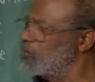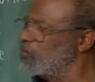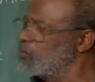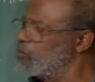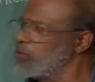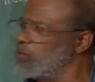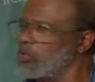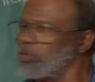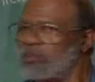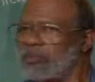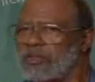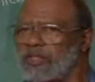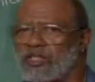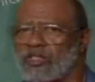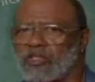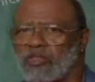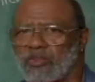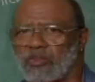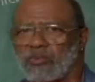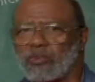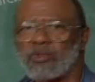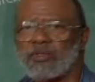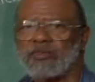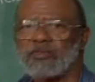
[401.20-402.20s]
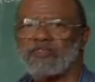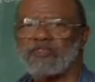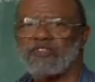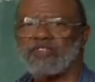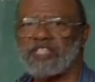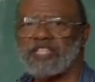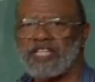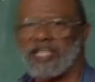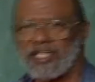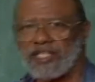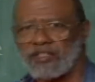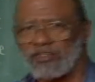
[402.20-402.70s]
We'll be doing what
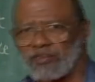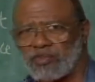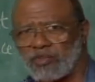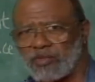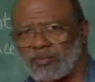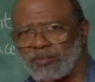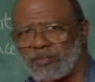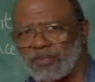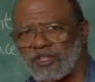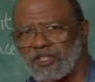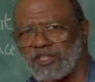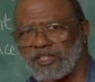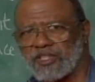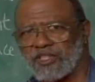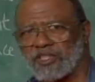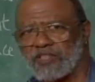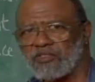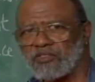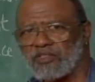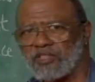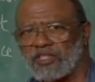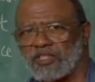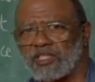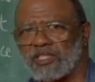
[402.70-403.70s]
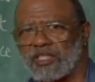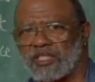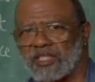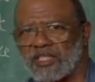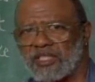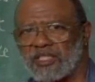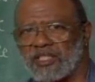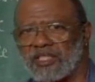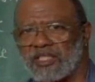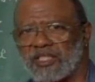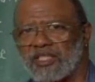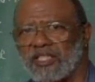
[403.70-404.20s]
philanthropy is interested
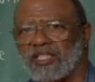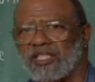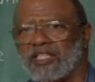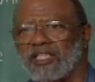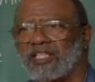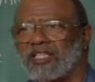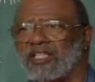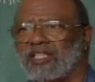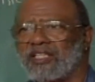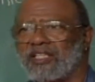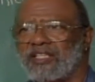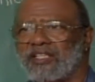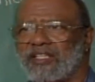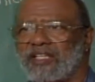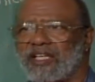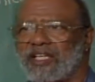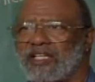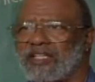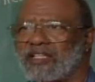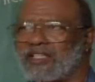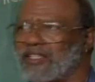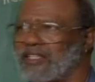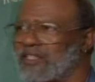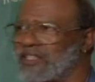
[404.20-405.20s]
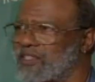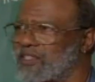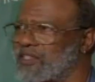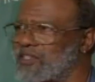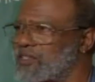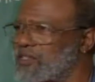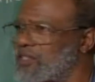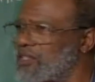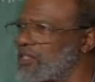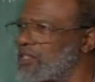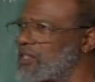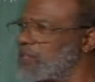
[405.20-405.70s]
in, not
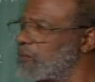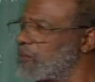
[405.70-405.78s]
necessarily